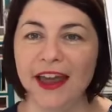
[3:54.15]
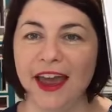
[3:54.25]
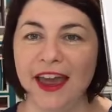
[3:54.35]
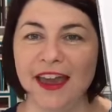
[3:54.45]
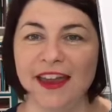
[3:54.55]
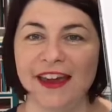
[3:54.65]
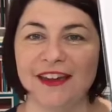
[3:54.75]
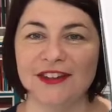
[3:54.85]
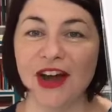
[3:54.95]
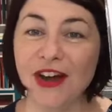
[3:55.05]

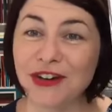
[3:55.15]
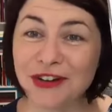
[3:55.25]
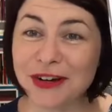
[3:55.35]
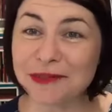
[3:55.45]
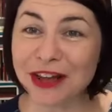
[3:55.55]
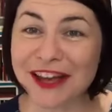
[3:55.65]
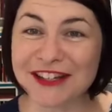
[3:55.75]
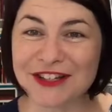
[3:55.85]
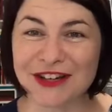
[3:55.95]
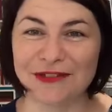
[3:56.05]
And oh, good, I'm glad
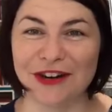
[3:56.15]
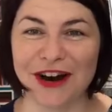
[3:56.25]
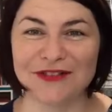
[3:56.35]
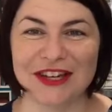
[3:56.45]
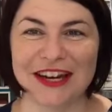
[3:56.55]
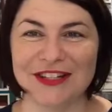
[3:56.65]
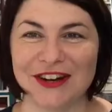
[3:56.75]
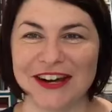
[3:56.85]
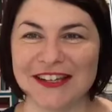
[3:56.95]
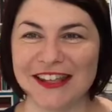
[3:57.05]
it arrived today,
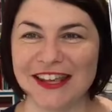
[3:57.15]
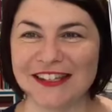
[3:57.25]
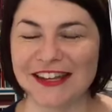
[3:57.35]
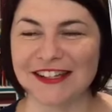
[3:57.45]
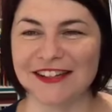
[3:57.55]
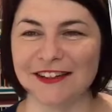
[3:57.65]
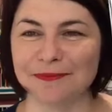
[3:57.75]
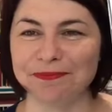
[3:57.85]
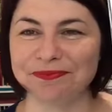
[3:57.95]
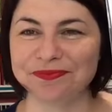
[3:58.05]
Tracy. That's
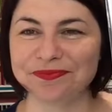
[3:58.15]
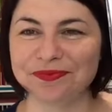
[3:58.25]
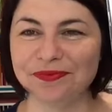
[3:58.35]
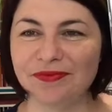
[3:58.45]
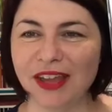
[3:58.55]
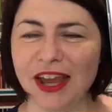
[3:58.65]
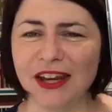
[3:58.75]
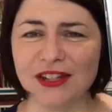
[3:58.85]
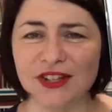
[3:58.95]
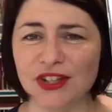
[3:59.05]
excellent.
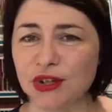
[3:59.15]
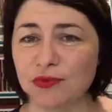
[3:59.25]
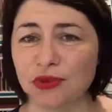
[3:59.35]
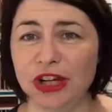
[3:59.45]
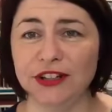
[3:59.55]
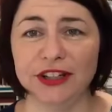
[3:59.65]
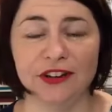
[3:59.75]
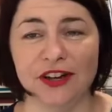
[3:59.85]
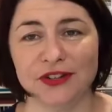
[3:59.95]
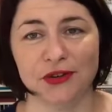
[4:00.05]
And it's just a really
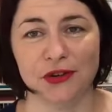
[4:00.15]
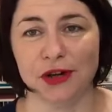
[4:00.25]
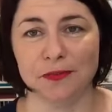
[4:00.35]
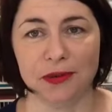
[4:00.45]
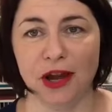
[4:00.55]
nice group.